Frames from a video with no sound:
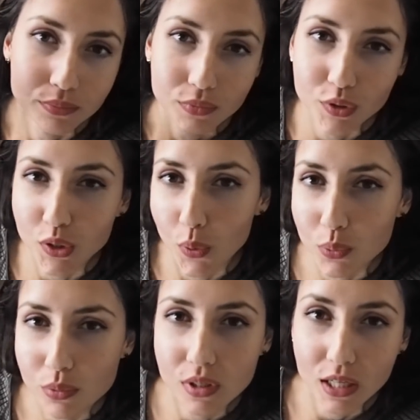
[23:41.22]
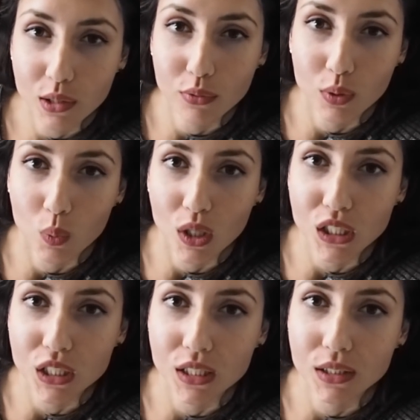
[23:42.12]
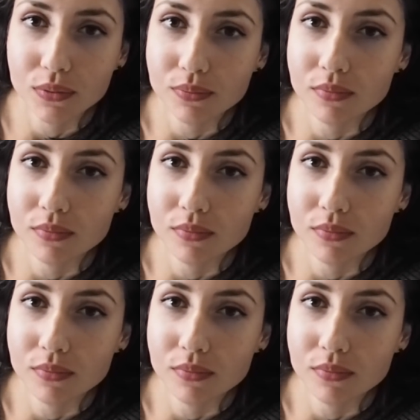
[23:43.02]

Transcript: So thank you for watching.